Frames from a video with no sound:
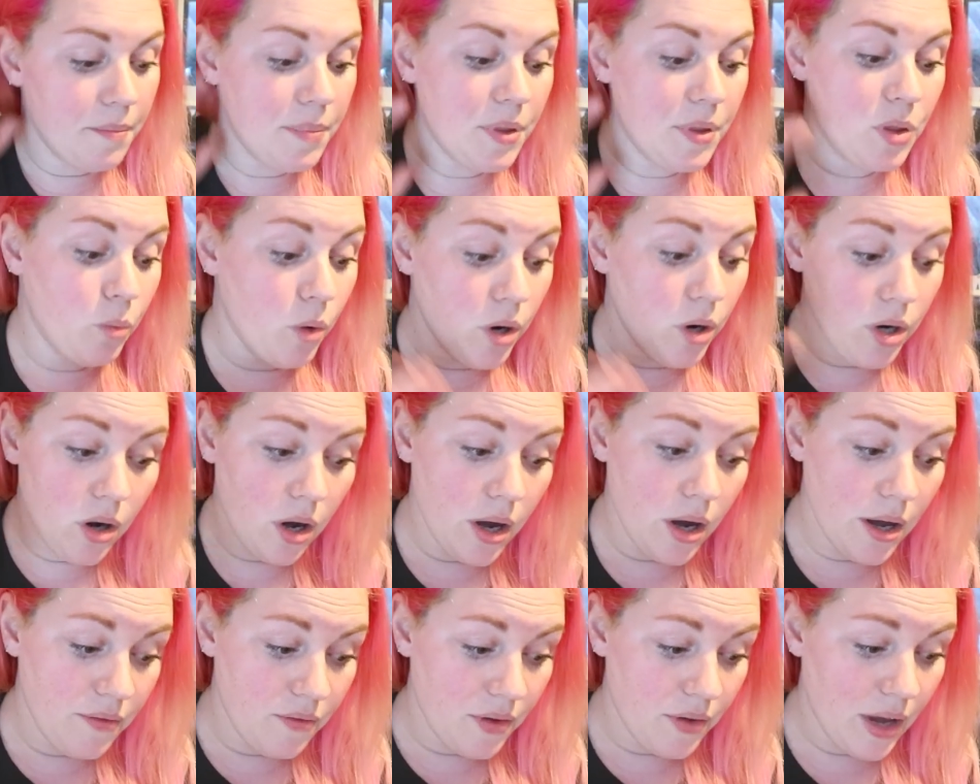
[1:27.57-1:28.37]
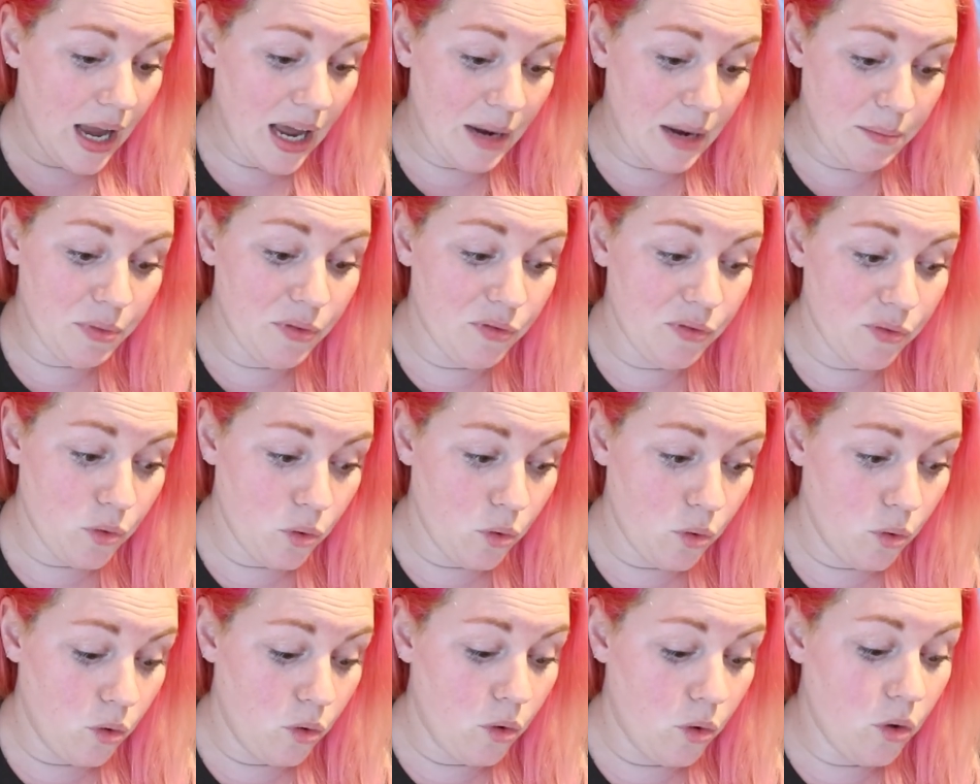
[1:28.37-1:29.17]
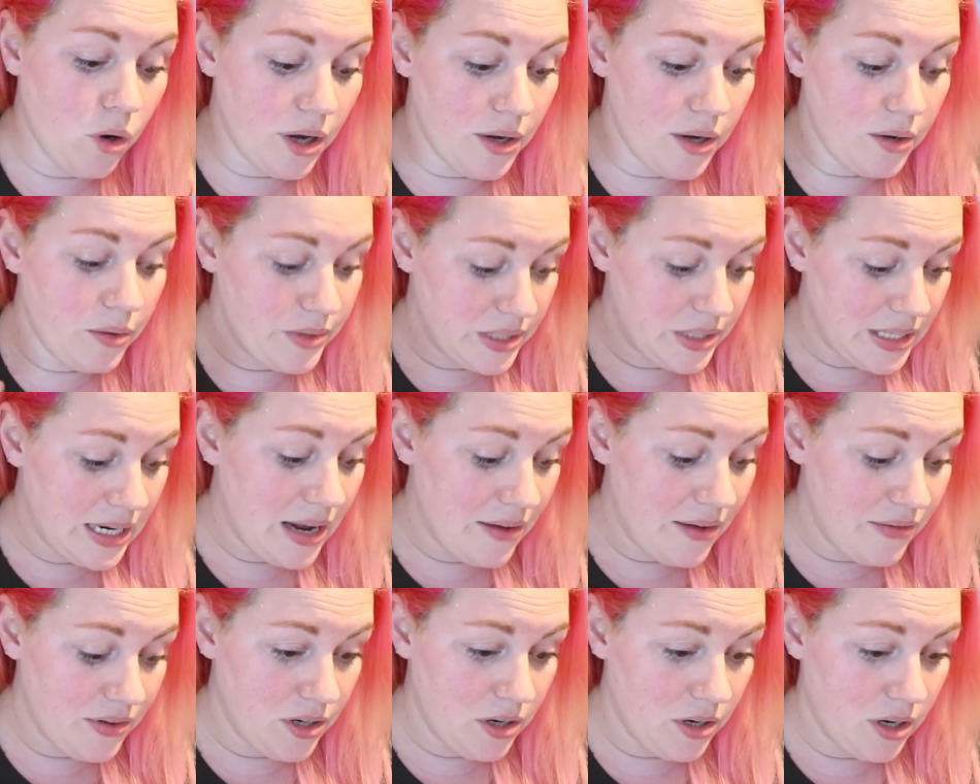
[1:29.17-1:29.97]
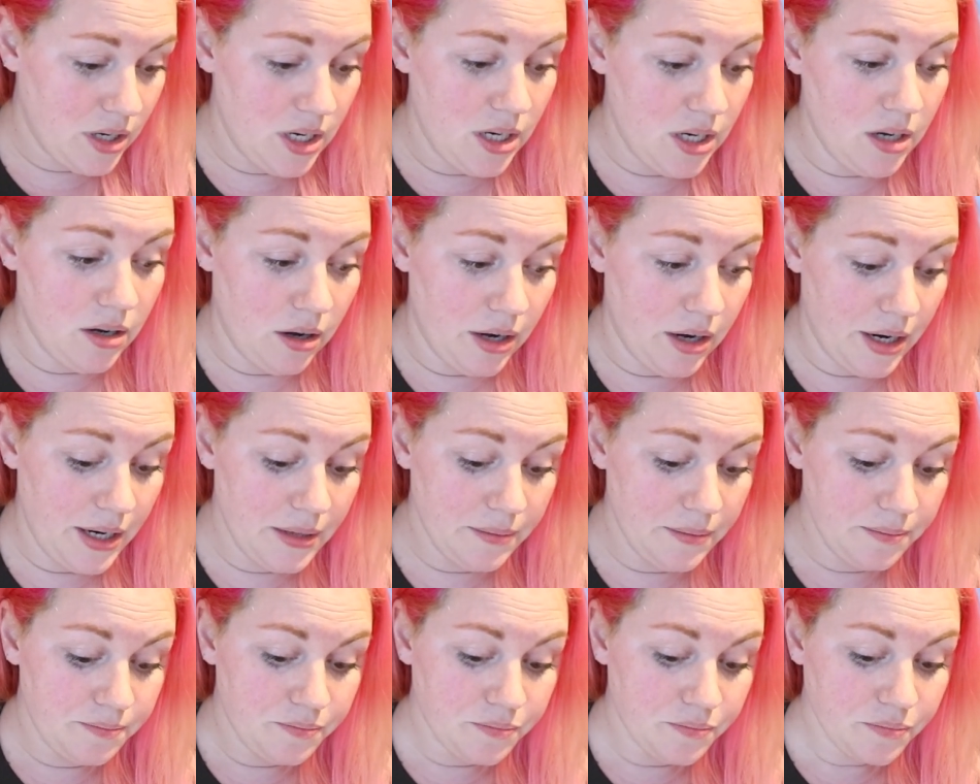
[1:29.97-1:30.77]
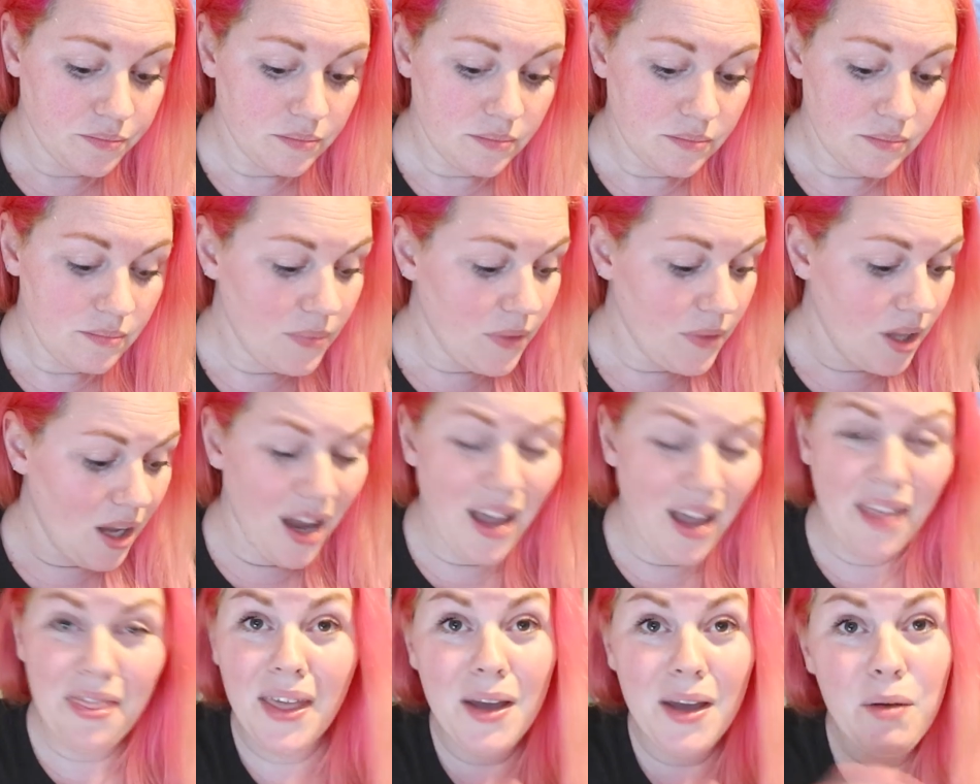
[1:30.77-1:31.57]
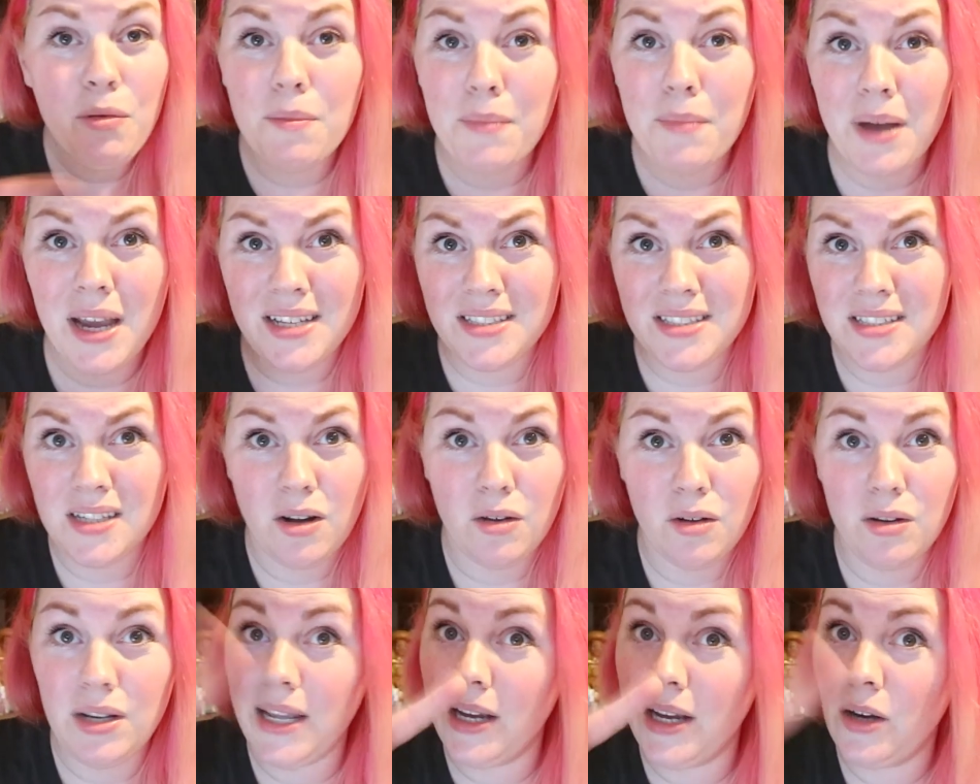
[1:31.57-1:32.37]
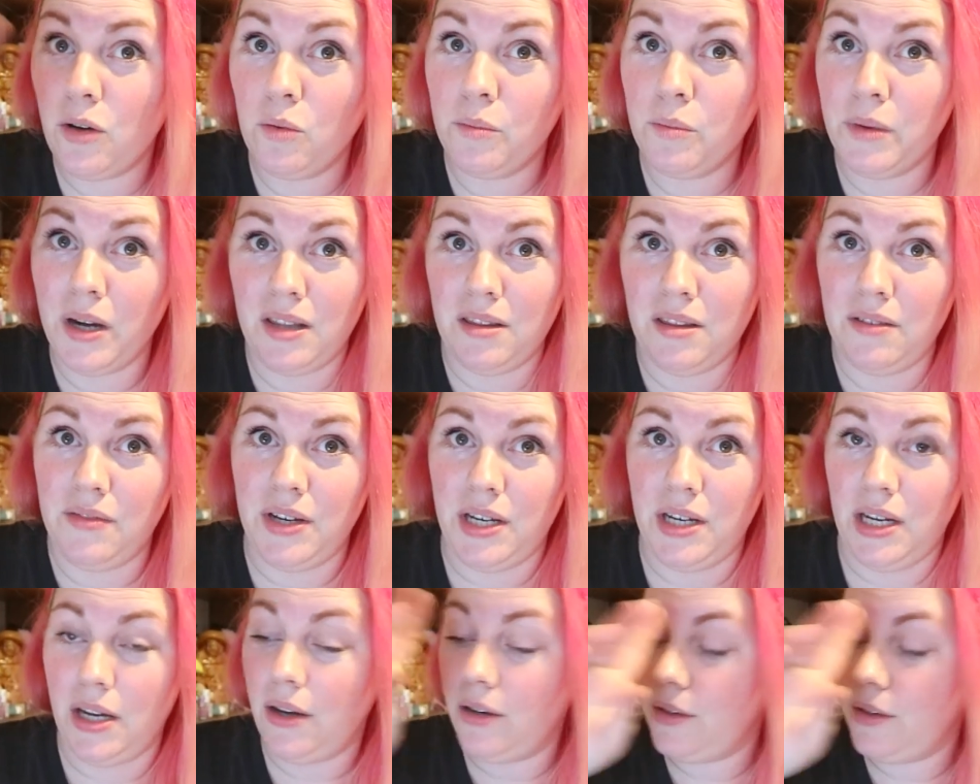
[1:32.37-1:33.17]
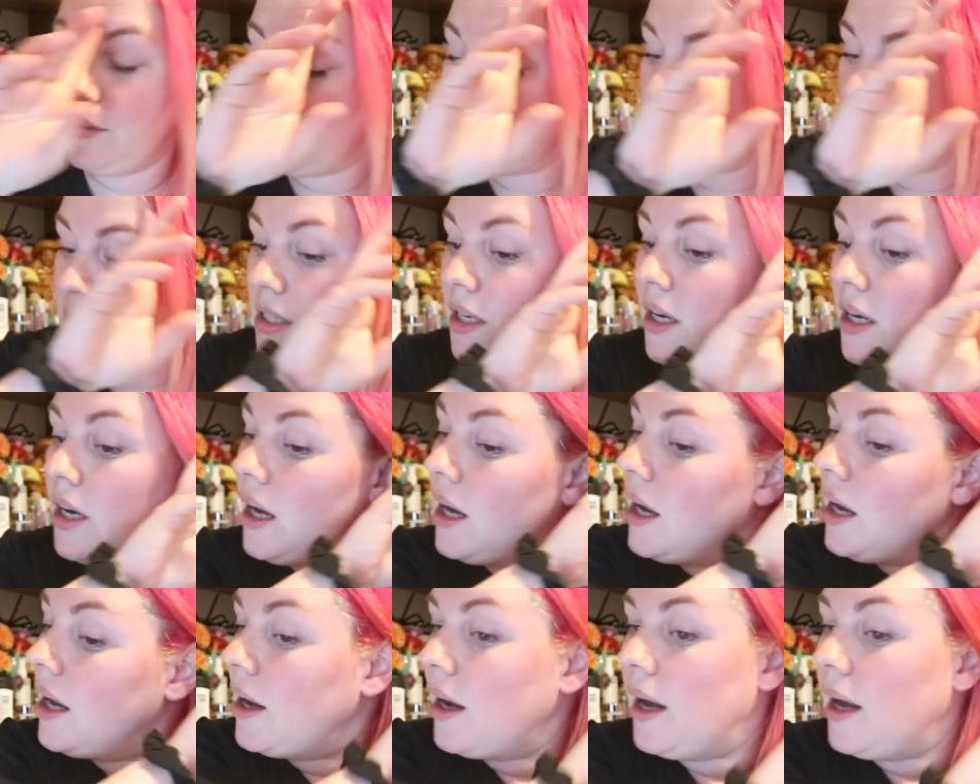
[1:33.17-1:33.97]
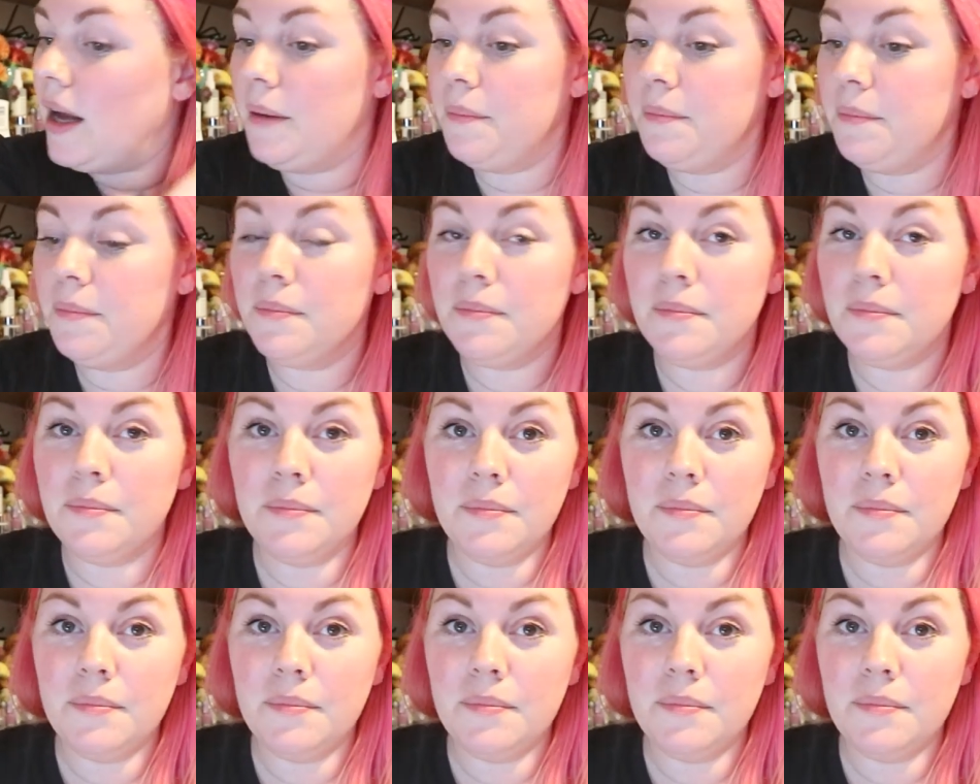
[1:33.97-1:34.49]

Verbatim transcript: but the one i've had before was 11.99 and they were amazing i'll link all my other videos um,